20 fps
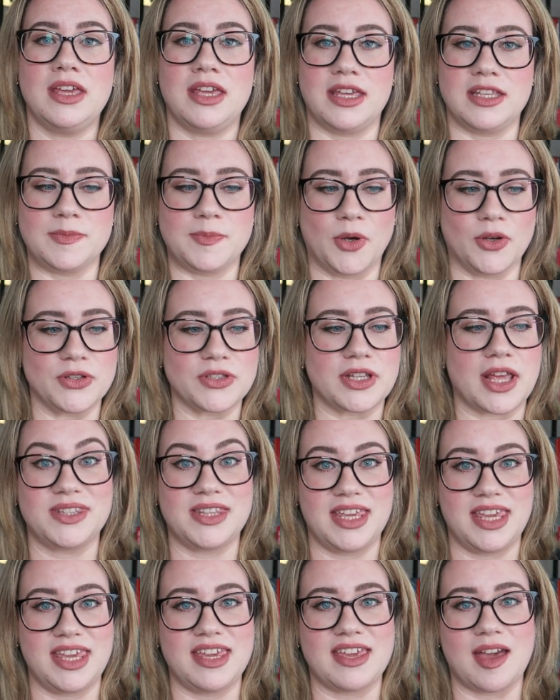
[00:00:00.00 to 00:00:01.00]
his boss,
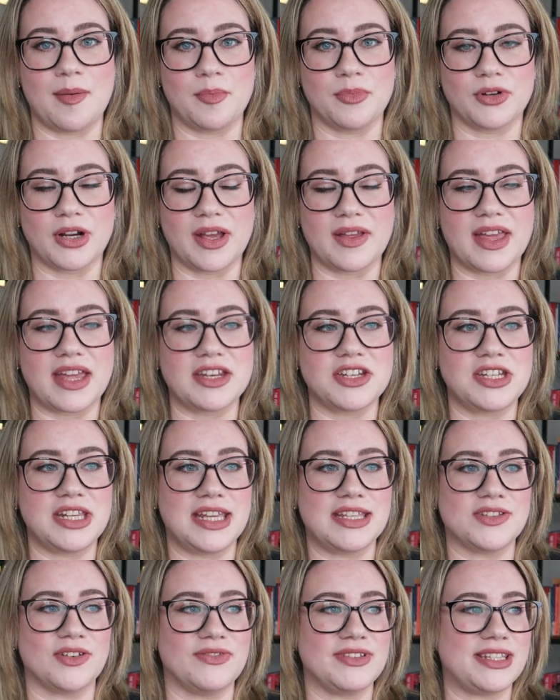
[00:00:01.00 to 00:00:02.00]
the emperor, and she
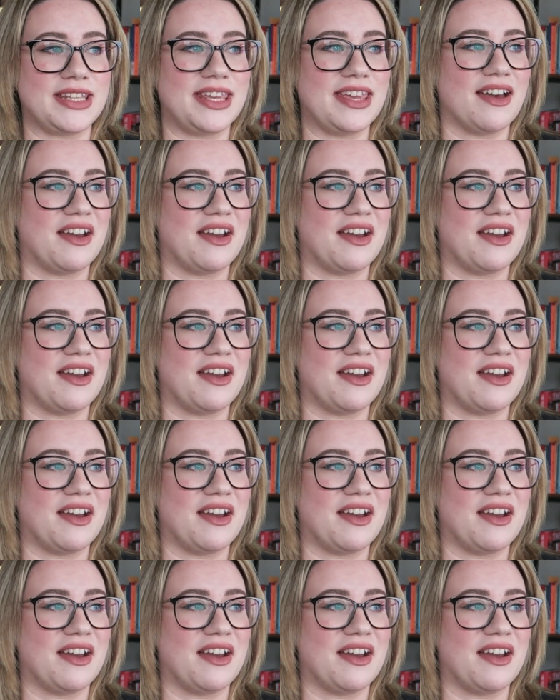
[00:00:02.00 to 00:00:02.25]
is obviously